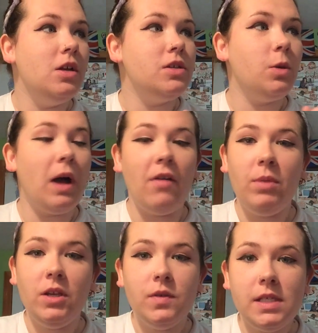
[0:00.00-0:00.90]
So I've
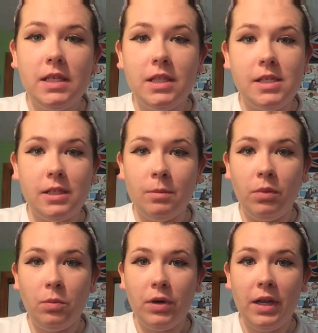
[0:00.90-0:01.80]
been using the
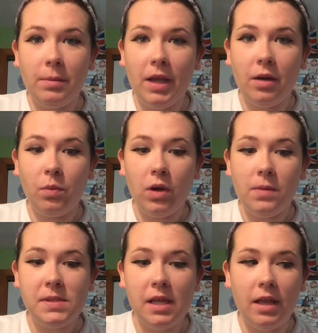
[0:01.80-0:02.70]
Simple brand makeup
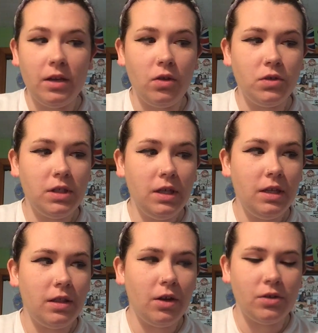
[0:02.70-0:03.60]
wipes, and
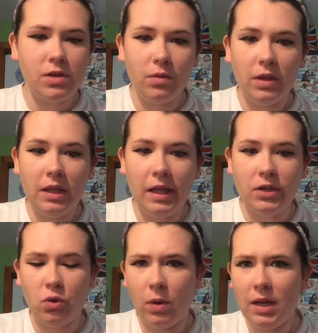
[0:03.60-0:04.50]
usually there's only
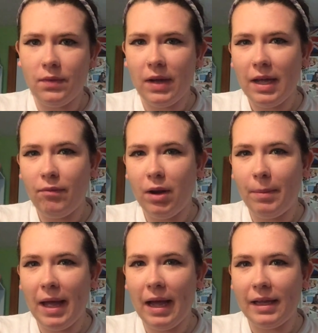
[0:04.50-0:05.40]
like 25 in a
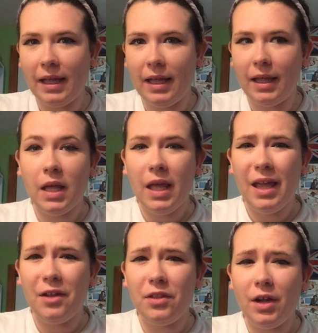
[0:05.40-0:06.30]
packet,
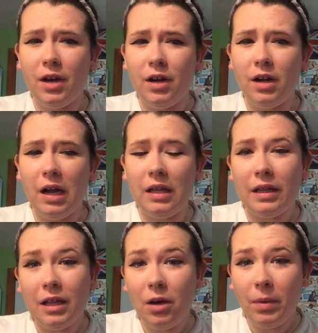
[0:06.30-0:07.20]
and they're a
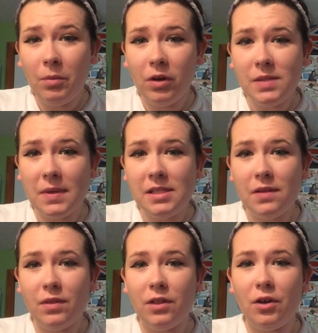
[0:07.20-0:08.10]
little bit more
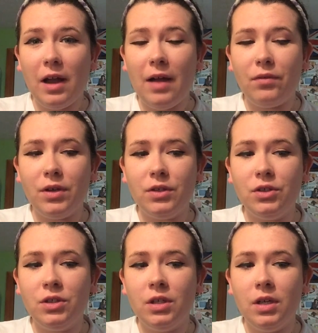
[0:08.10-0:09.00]
expensive than your
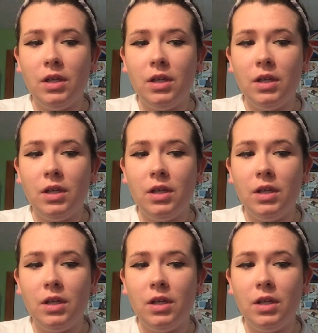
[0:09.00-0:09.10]
average